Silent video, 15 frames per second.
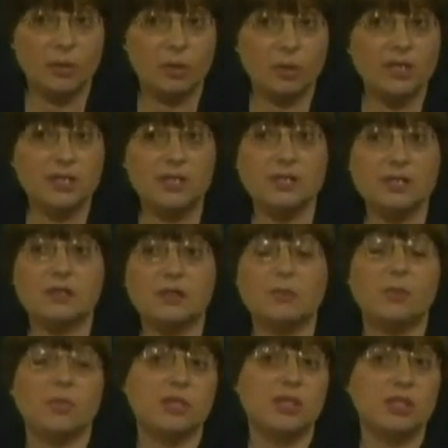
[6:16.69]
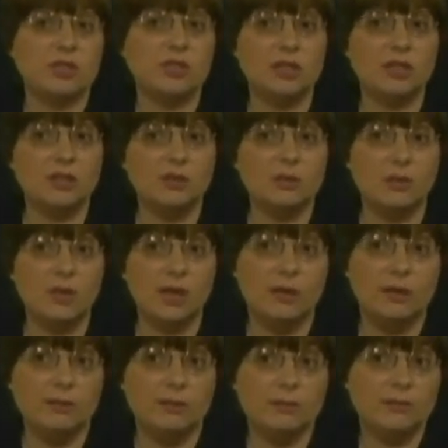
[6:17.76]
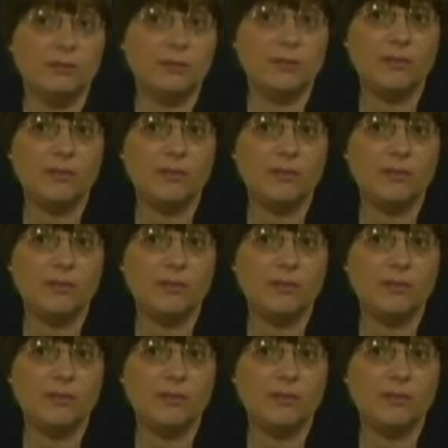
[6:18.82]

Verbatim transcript: predispositioned um,